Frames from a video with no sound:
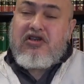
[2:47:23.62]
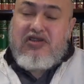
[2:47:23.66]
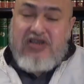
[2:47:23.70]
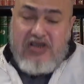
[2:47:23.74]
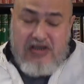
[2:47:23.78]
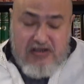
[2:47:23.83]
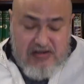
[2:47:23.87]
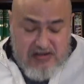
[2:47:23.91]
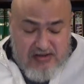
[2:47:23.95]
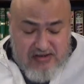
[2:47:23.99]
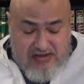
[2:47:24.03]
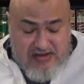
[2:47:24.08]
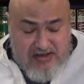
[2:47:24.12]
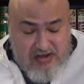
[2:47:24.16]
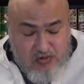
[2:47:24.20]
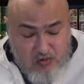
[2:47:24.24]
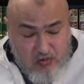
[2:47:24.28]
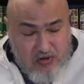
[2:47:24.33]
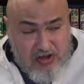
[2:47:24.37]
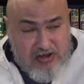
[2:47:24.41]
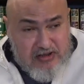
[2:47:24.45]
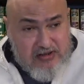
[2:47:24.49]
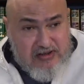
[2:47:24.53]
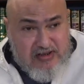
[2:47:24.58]
You see
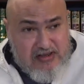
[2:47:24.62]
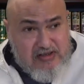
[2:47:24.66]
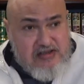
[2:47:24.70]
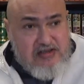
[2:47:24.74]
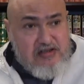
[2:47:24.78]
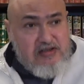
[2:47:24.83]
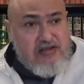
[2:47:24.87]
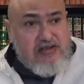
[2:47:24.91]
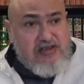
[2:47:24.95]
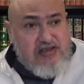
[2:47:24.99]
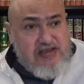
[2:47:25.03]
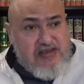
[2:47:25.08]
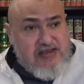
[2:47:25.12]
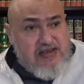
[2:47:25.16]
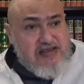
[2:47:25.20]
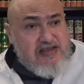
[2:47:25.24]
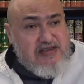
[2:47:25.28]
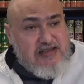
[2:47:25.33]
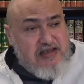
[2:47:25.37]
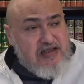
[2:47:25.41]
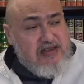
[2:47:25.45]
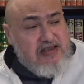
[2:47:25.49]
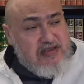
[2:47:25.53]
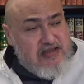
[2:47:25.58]
what this
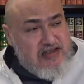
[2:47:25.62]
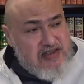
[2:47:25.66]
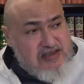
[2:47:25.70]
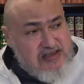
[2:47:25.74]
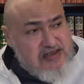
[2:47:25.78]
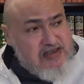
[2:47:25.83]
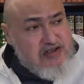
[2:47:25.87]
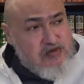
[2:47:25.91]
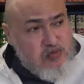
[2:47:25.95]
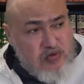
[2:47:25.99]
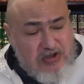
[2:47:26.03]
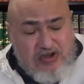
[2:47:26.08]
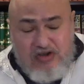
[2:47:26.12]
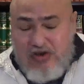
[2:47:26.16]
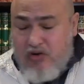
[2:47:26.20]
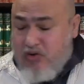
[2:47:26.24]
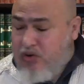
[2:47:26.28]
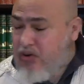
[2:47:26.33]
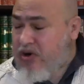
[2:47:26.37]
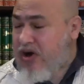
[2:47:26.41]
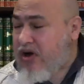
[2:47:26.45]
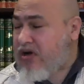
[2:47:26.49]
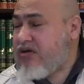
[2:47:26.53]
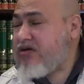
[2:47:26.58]
is what the
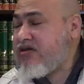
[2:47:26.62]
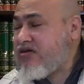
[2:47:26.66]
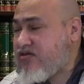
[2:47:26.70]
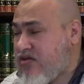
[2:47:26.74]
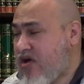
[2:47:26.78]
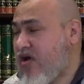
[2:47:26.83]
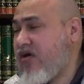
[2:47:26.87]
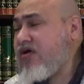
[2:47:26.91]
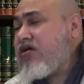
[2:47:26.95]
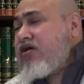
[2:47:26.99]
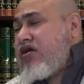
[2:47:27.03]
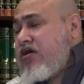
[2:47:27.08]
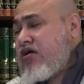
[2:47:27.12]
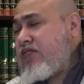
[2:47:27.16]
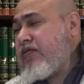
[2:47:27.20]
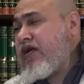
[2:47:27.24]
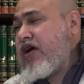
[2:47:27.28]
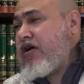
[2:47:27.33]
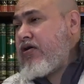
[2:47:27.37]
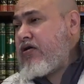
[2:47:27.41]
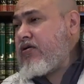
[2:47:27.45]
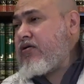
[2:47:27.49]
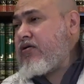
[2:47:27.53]
Quran is talking about.